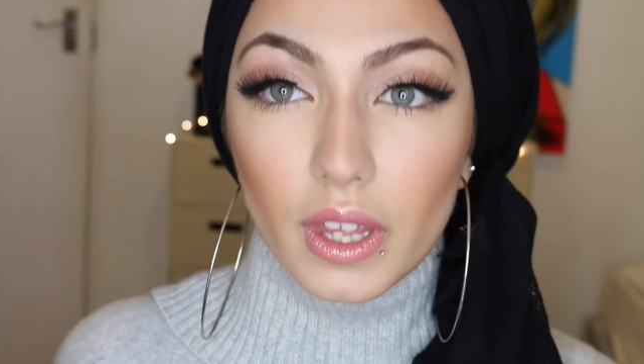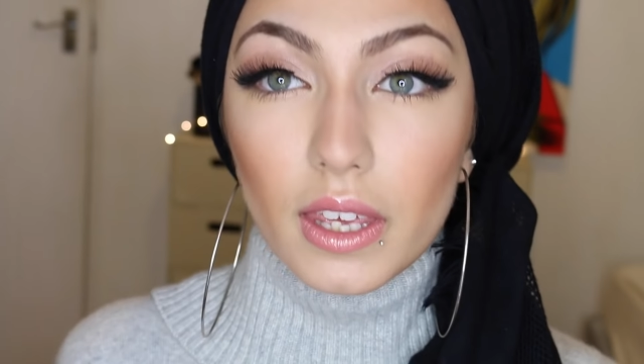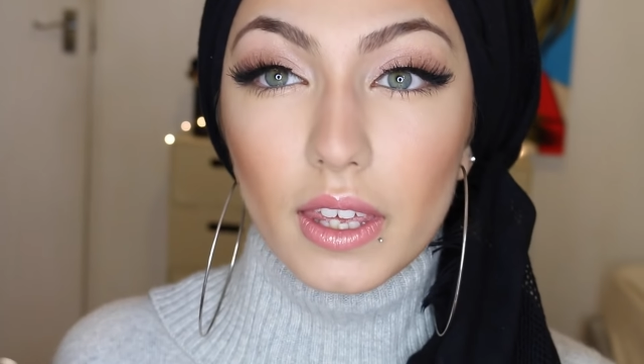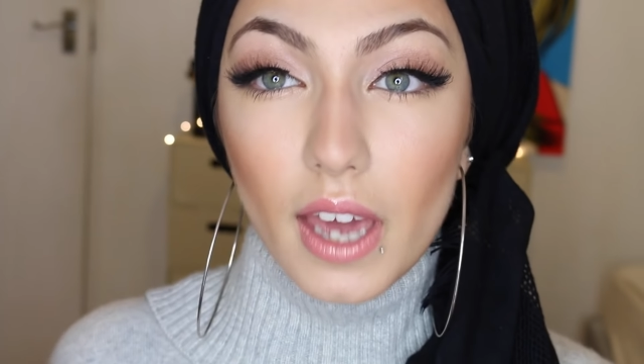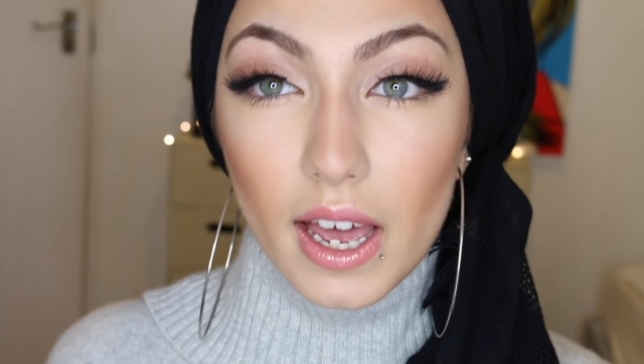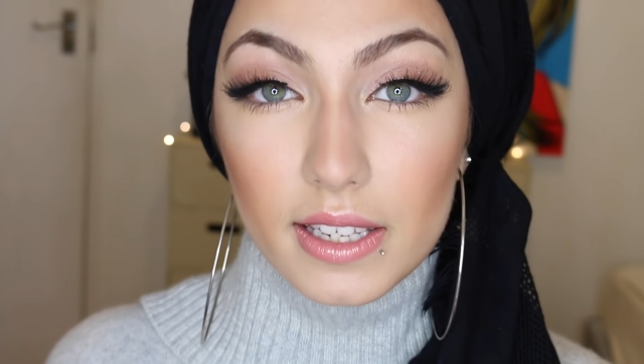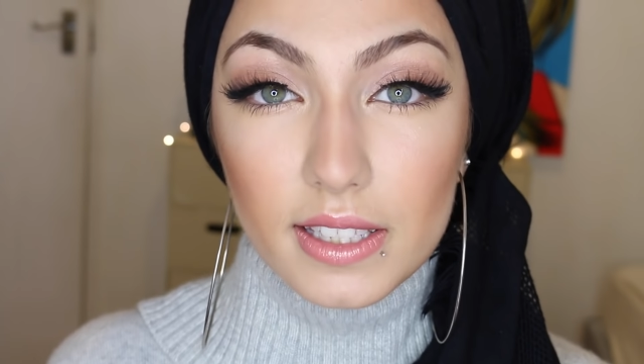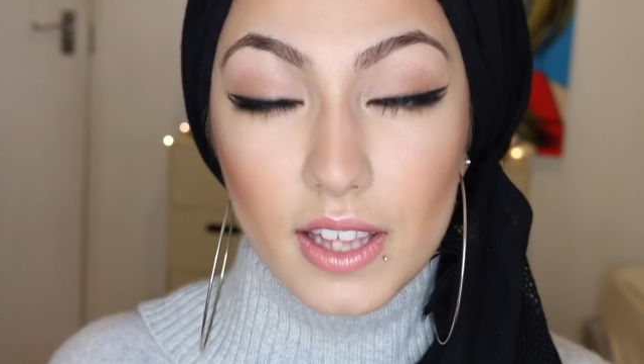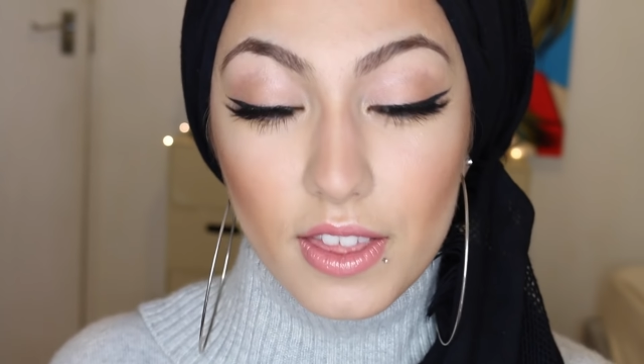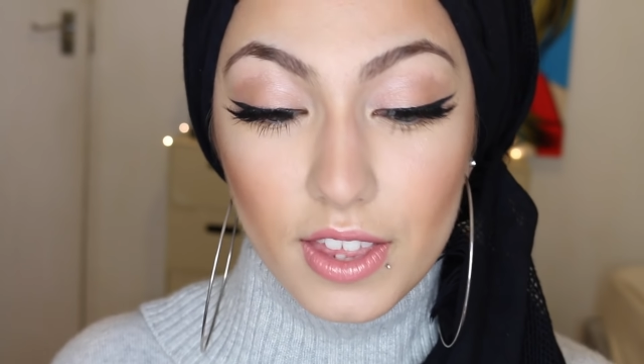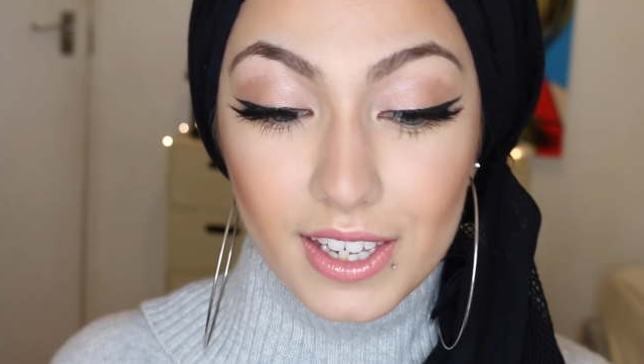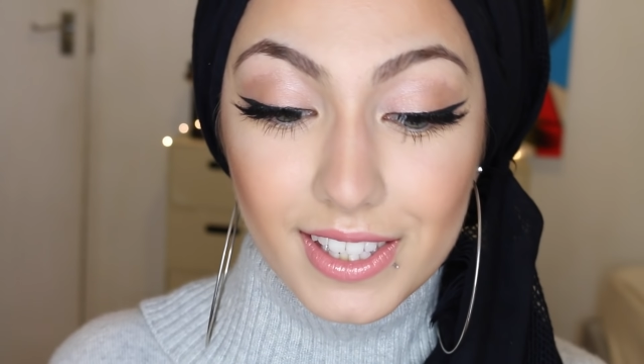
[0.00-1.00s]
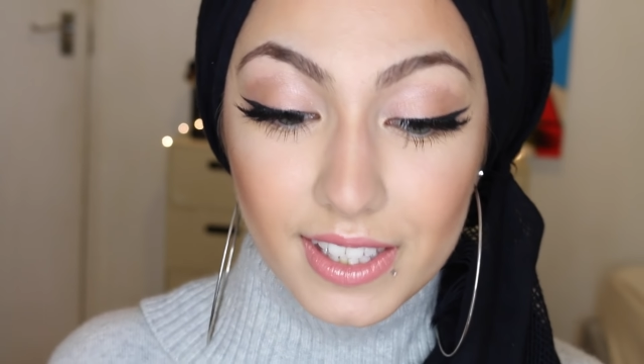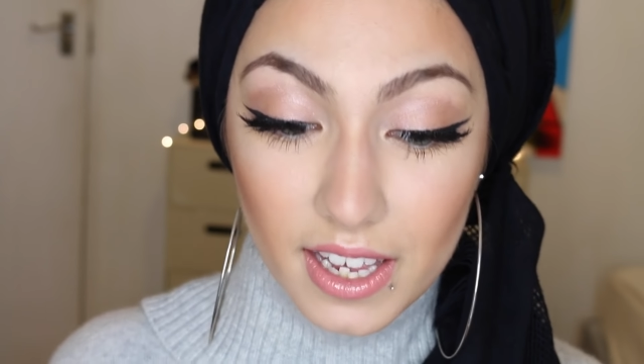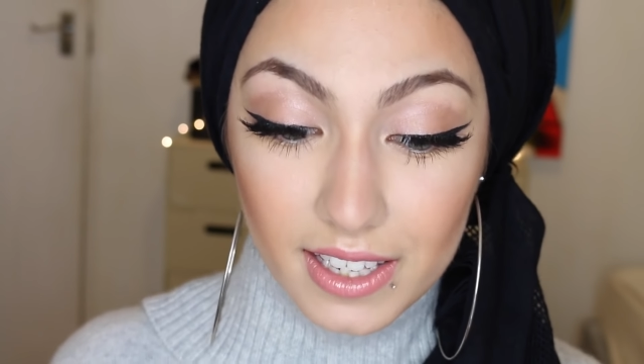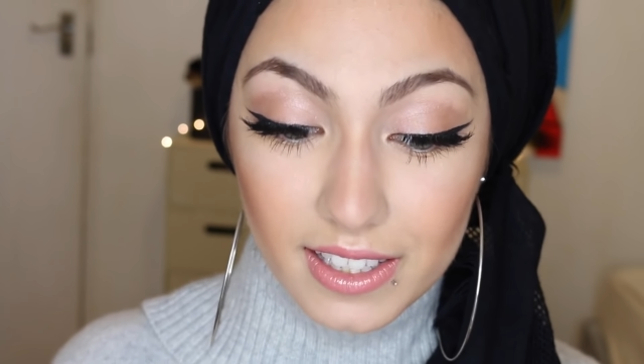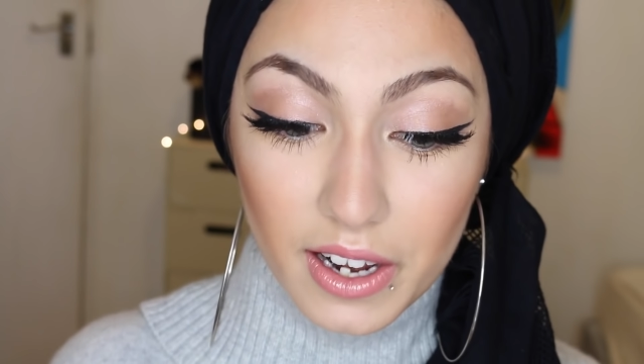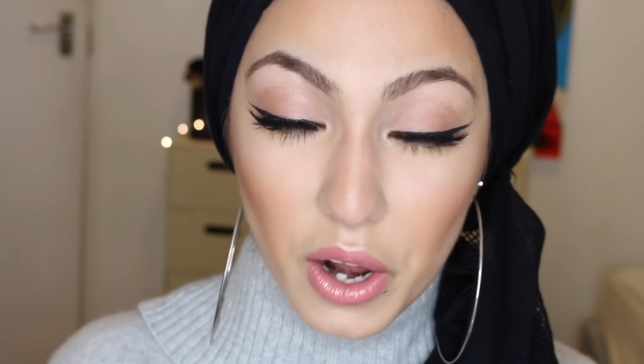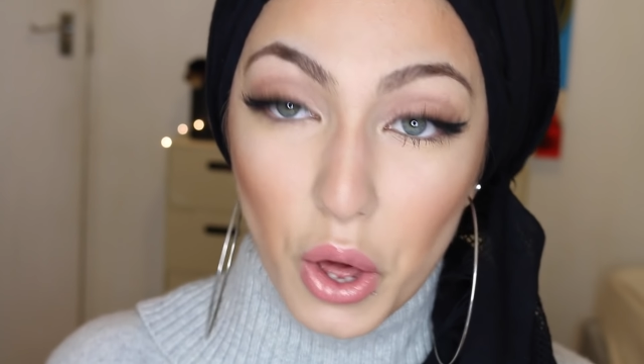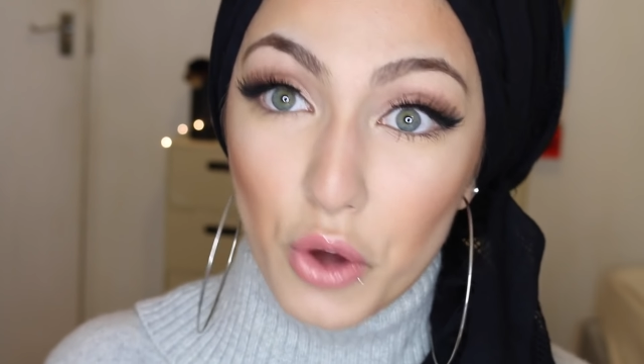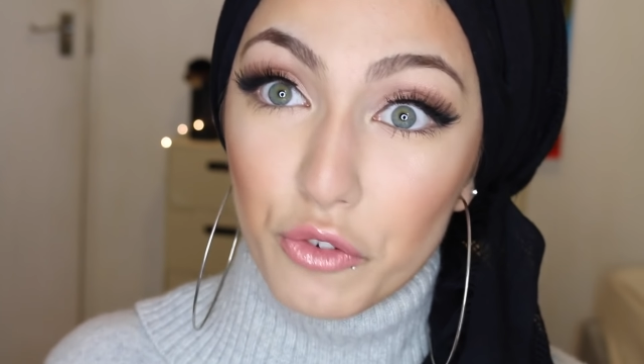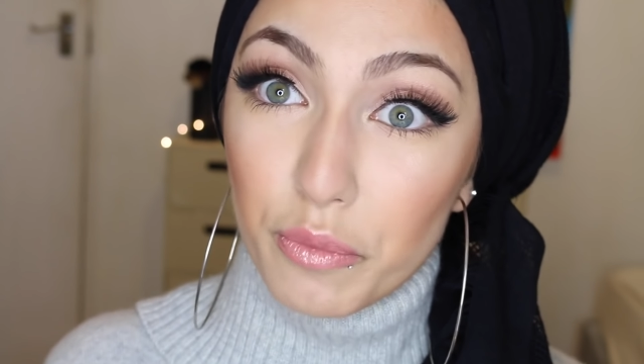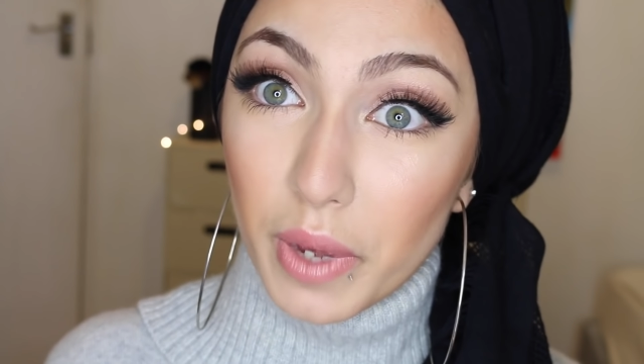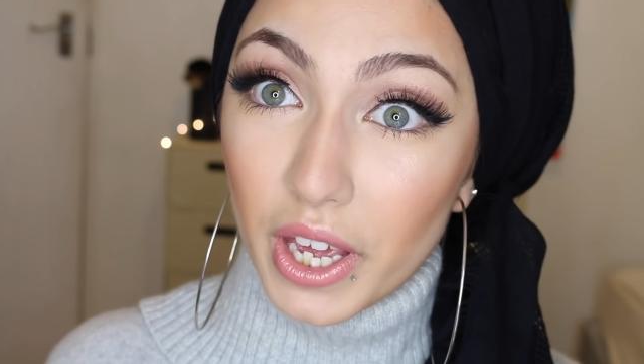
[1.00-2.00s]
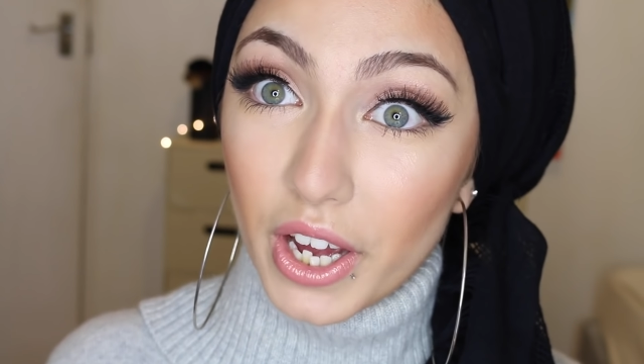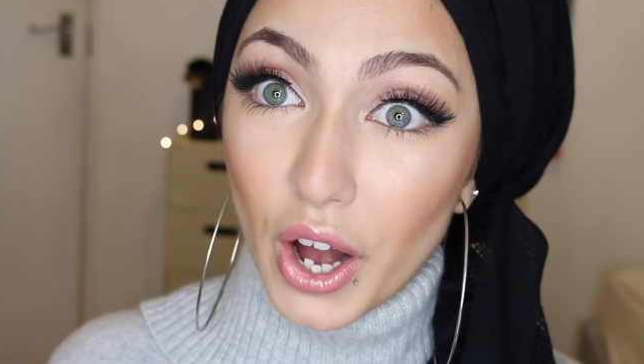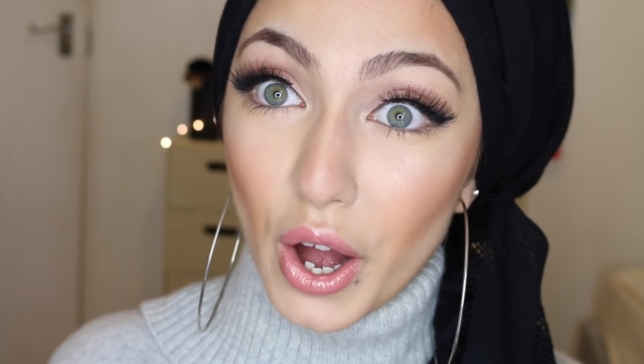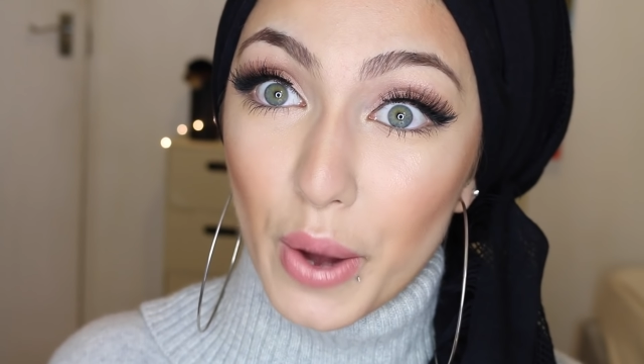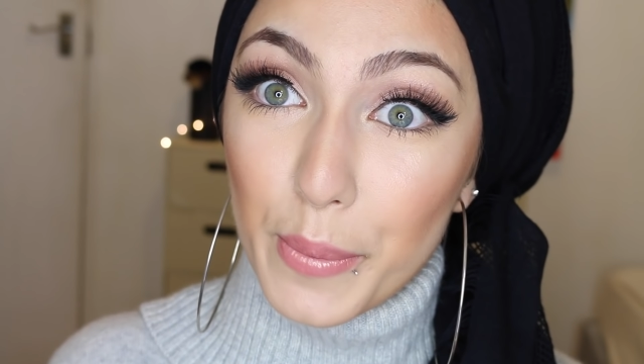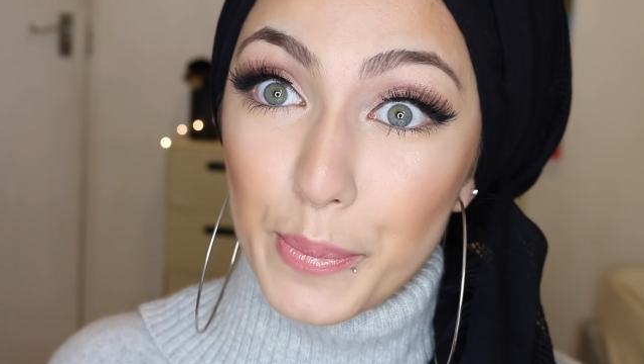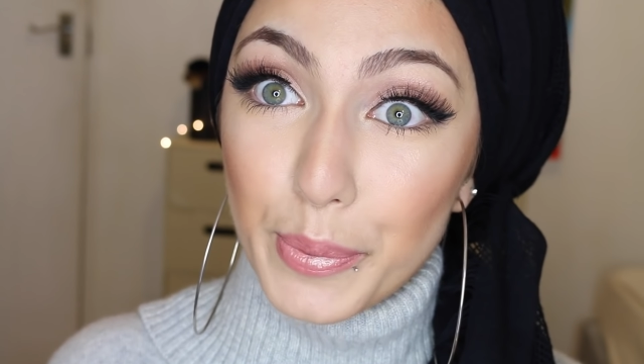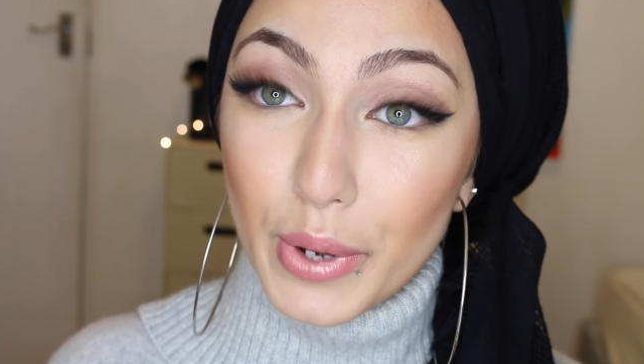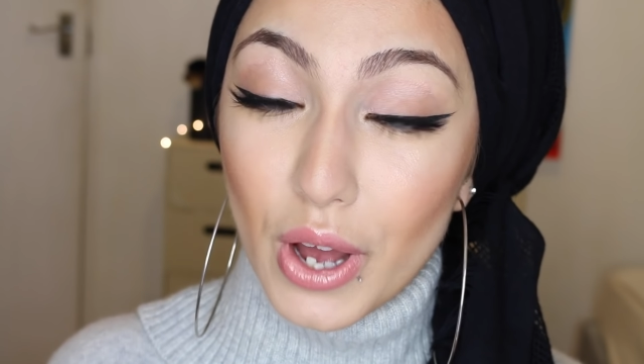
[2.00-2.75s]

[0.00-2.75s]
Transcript: Yes, this is a lot of makeup.